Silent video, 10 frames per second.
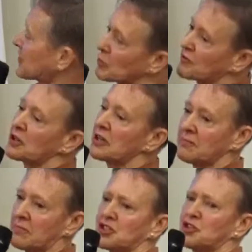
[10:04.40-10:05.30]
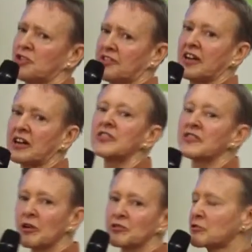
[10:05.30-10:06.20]
it was very much, you could say, a
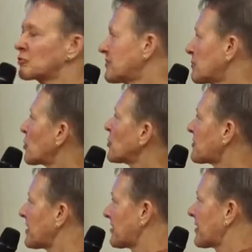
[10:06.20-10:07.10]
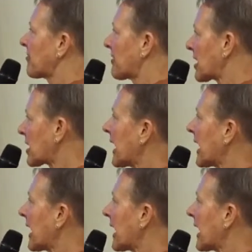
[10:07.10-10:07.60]
consultant-driven process, I think.